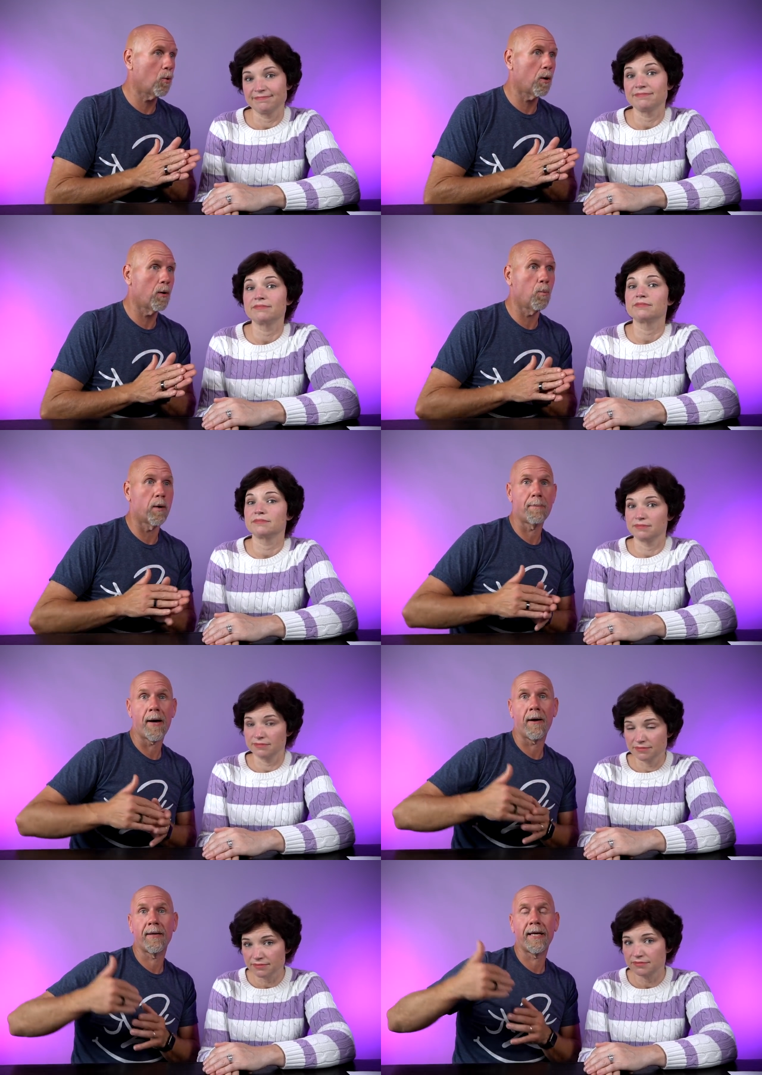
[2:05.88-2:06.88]
Speaker 1: Or what
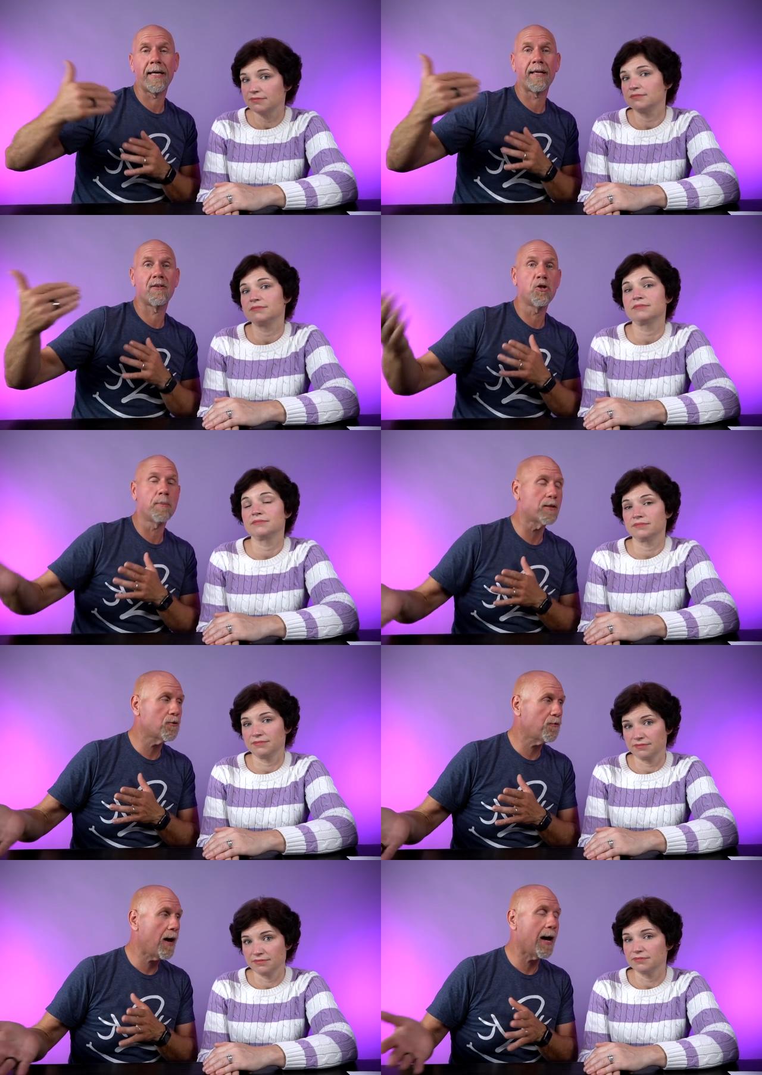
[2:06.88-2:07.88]
about eating too
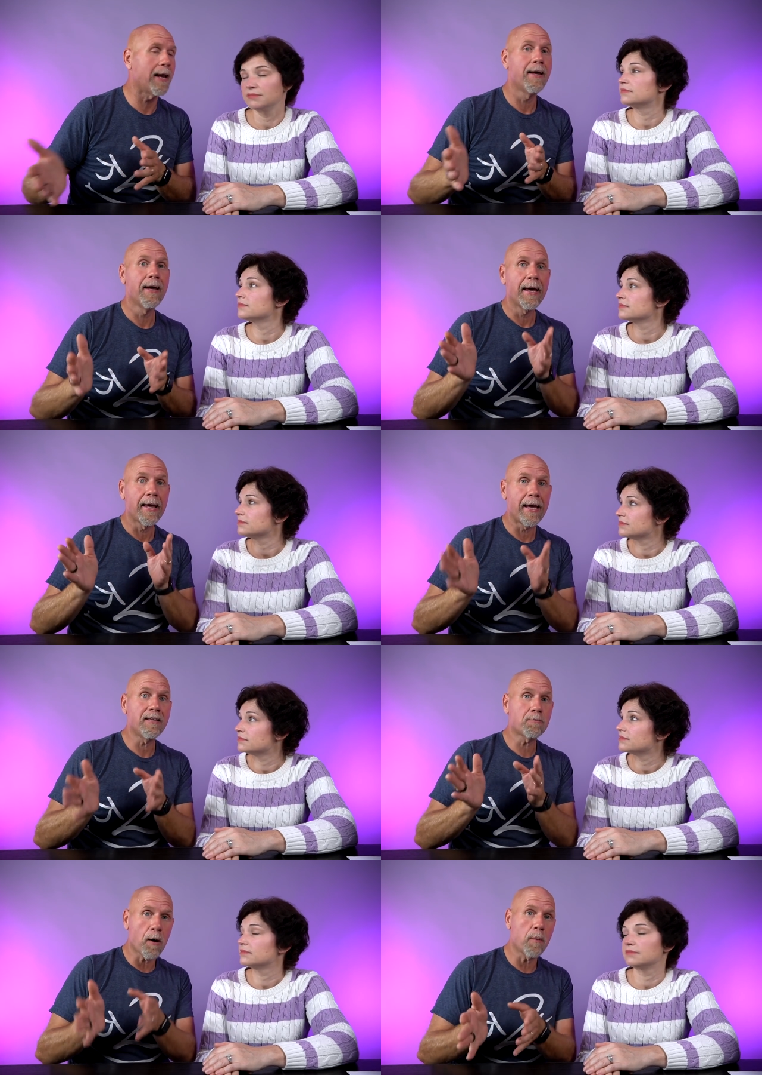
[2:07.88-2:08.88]
much fat?
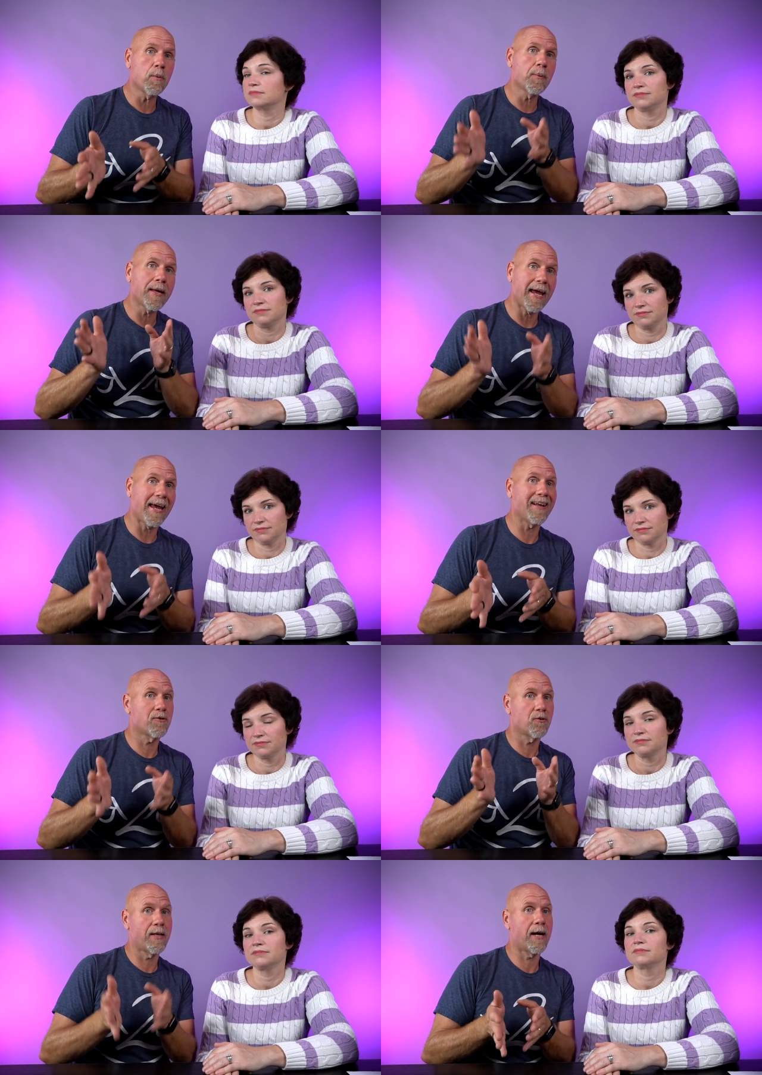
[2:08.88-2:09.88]
He's probably
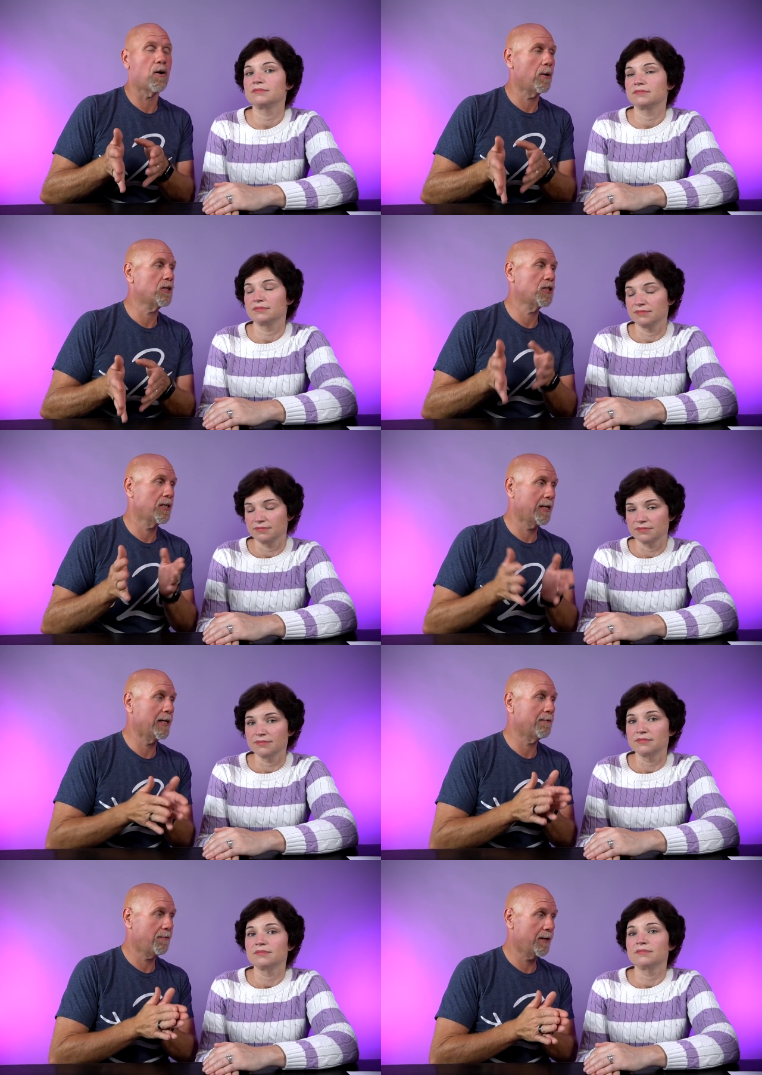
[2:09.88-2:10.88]
answered that question
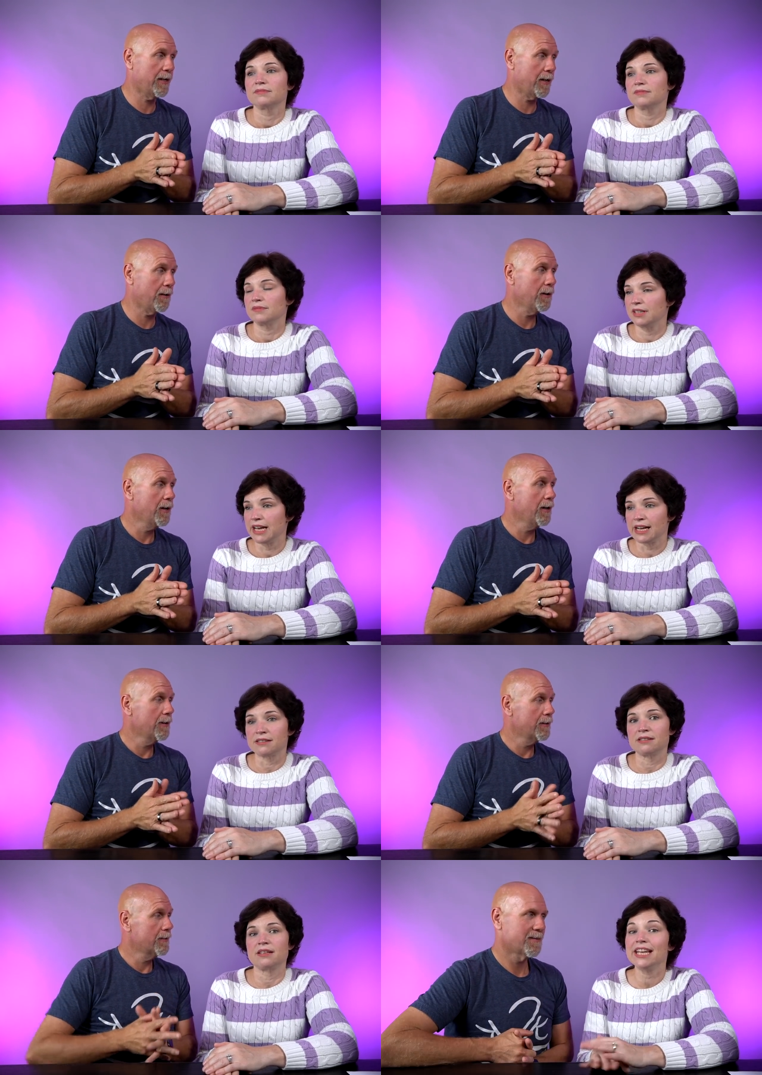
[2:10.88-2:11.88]
in a video.
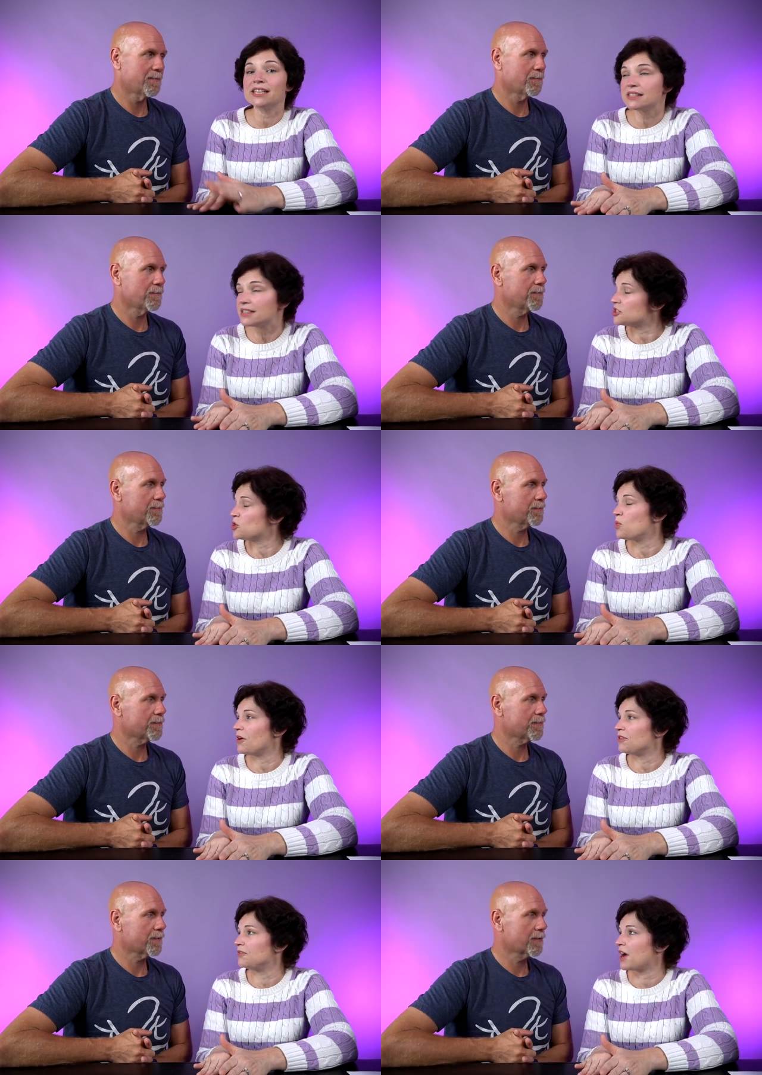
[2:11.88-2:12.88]
Speaker 2: Yes, he is such a
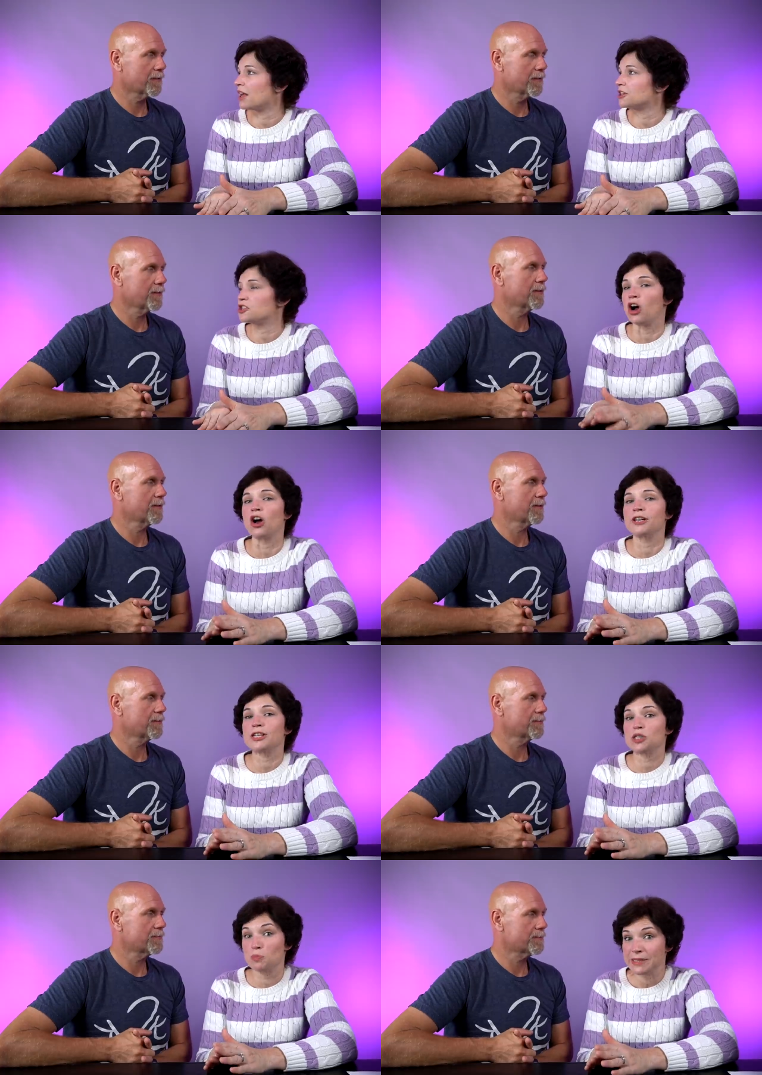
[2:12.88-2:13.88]
wealth of knowledge
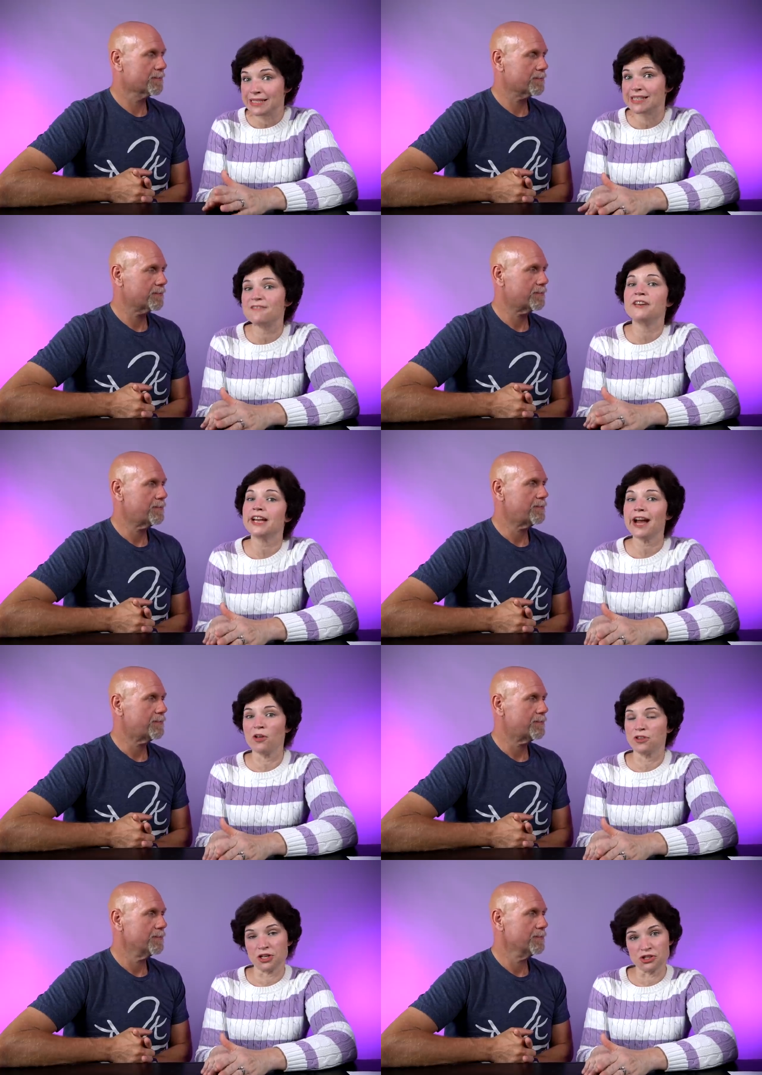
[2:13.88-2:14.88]
on specific
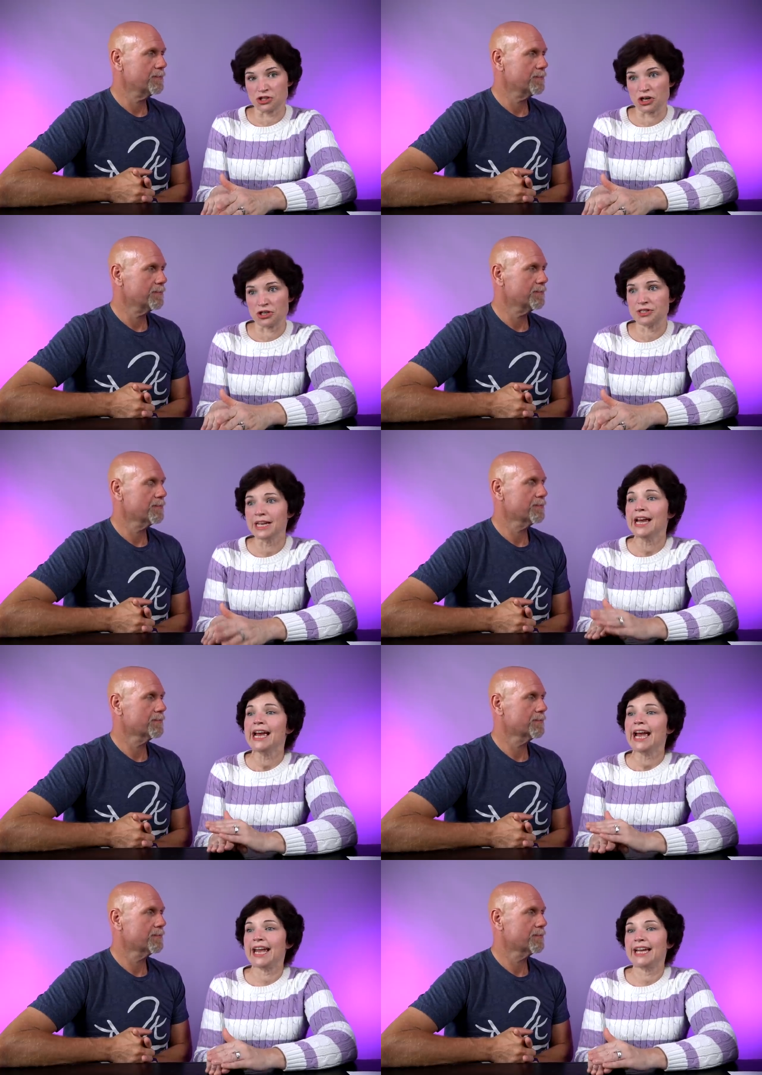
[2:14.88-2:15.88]
health concerns,
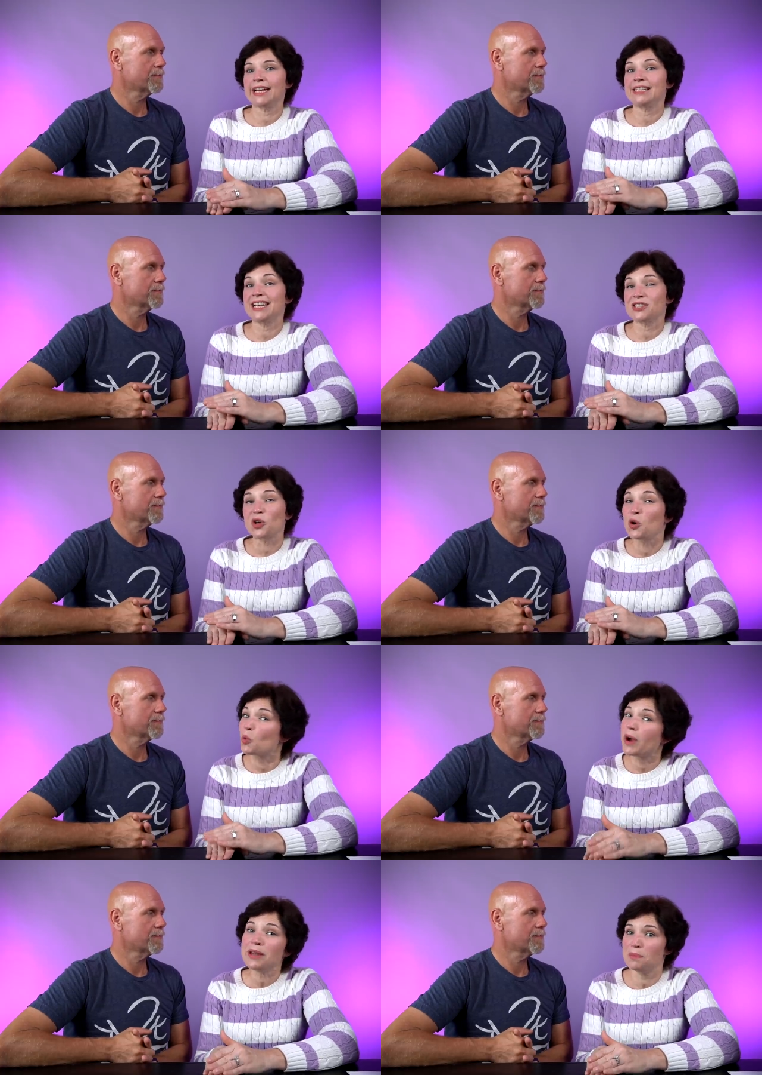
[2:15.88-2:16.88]
and he has a
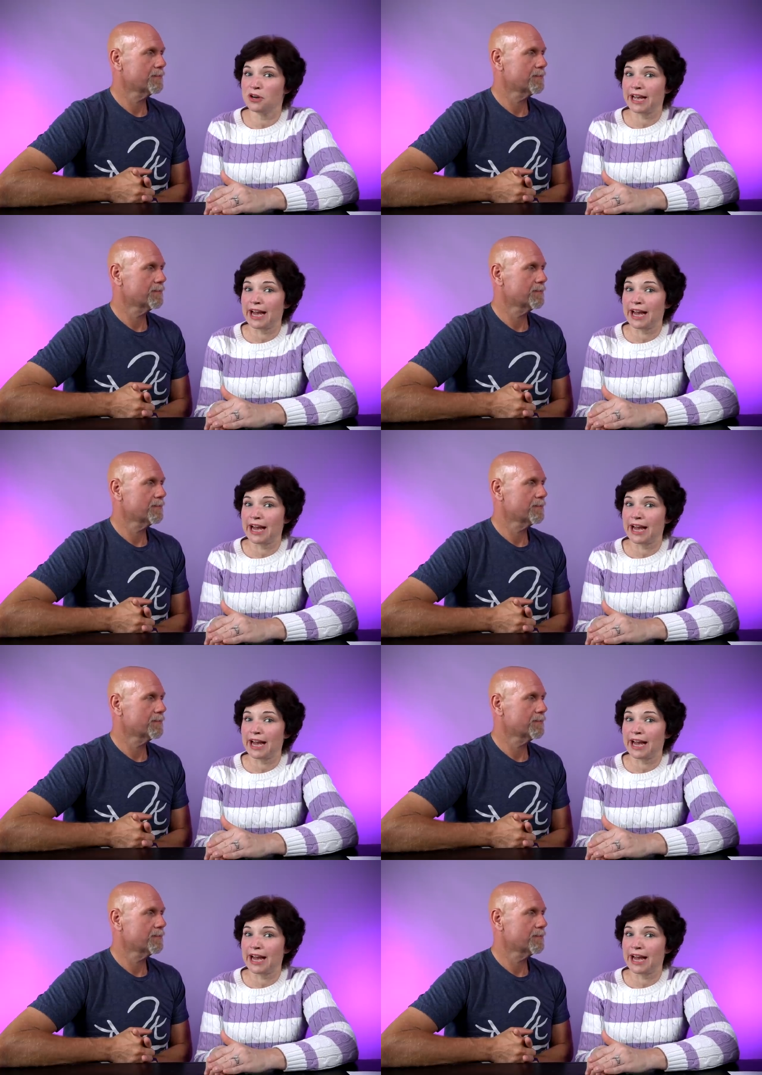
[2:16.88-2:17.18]
great book